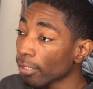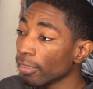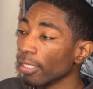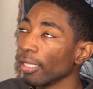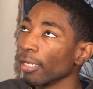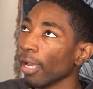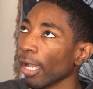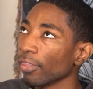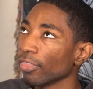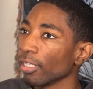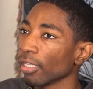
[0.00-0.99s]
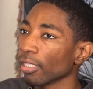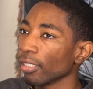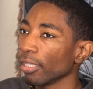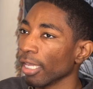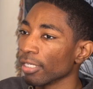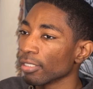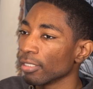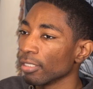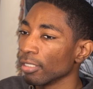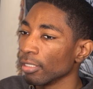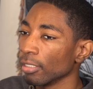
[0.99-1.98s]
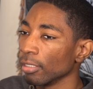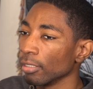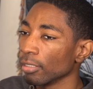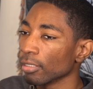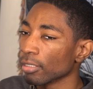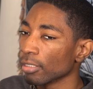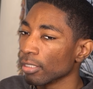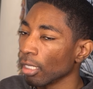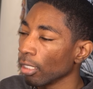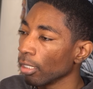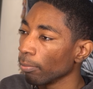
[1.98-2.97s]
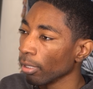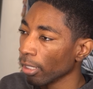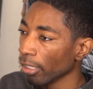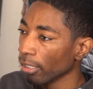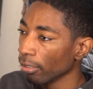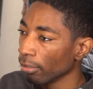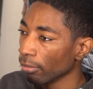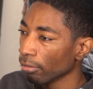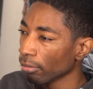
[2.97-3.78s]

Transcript: then I think that the Stella Blade,